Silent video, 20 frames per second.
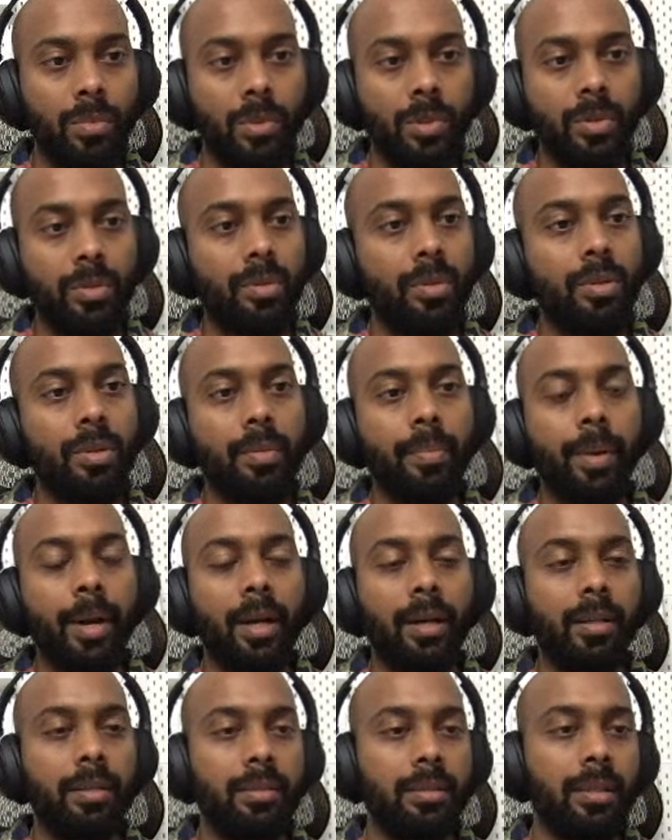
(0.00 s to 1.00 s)
so there's a
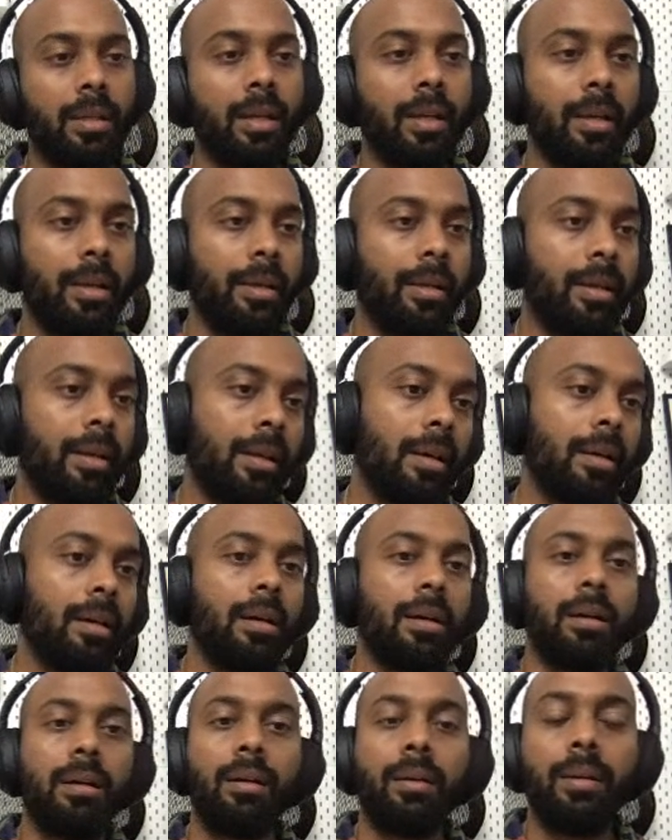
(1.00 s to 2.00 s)
practice that I
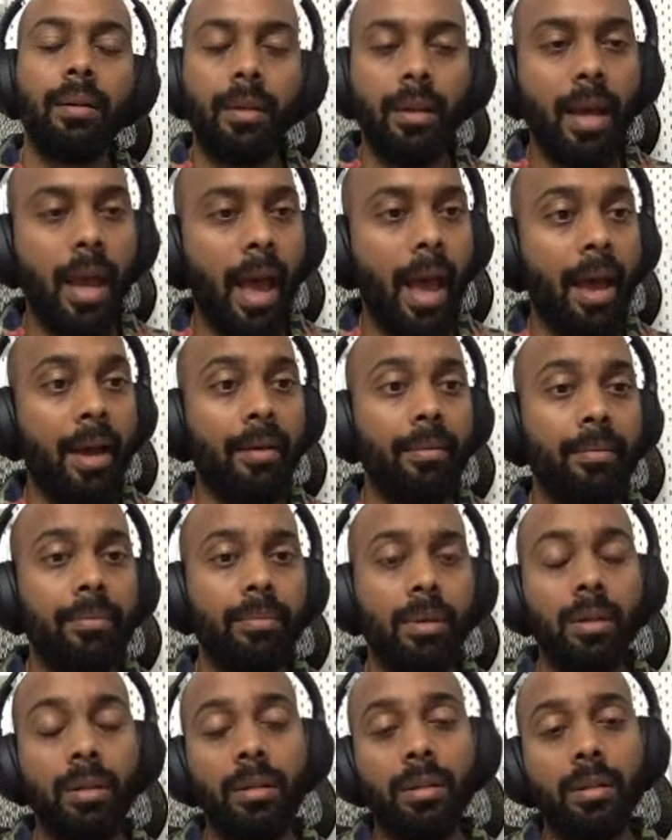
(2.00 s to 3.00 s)

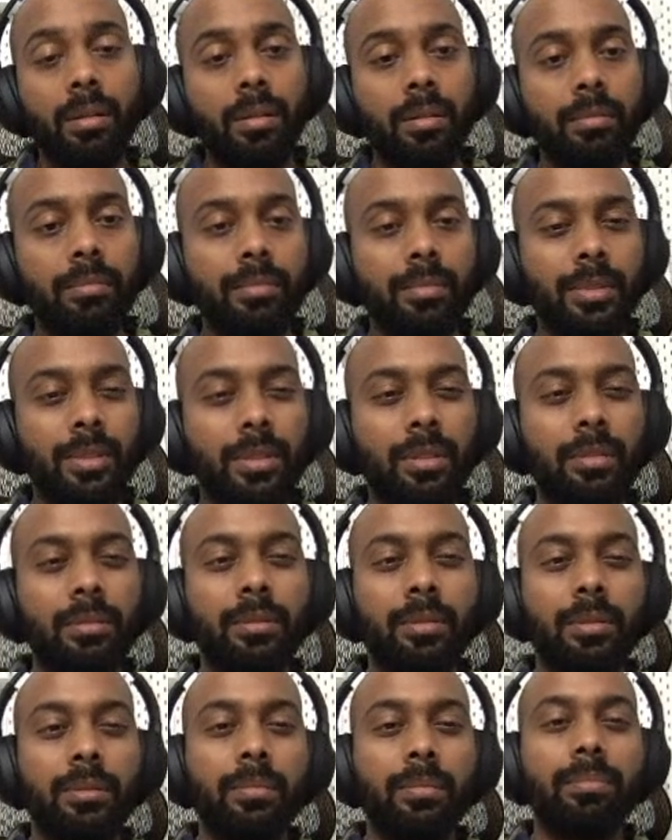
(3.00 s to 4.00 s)
have, it's
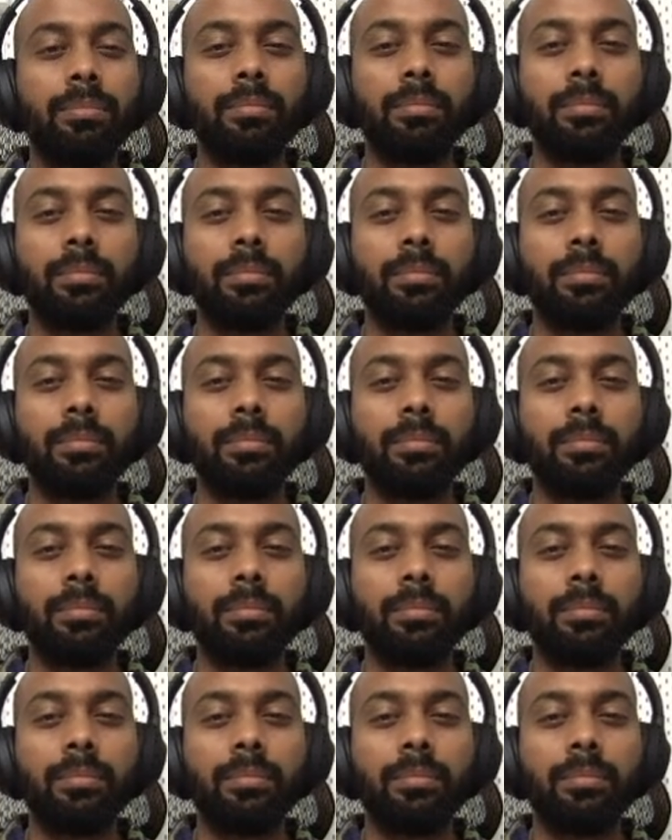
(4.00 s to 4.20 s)
a